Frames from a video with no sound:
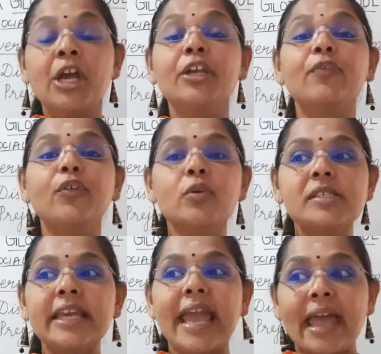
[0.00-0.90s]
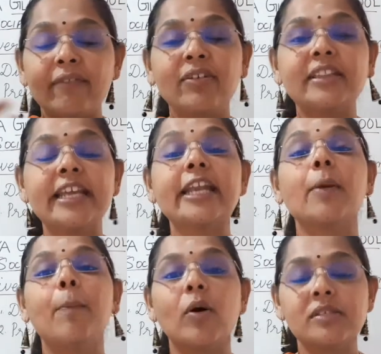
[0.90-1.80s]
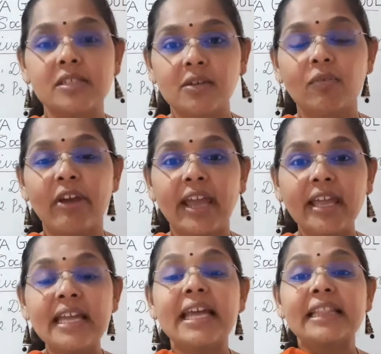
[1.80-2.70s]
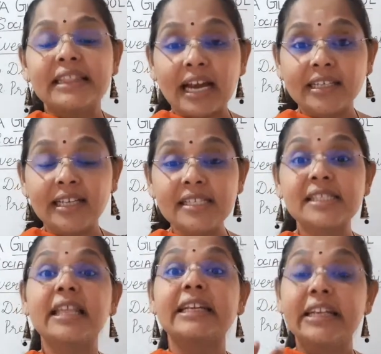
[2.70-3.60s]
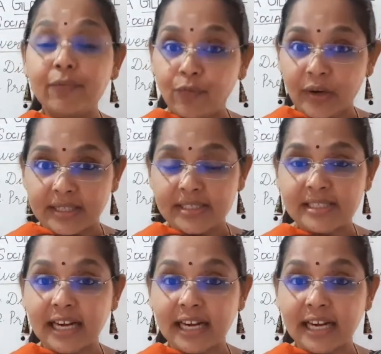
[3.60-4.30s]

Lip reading: If you see everything in a positive way, that is the difference.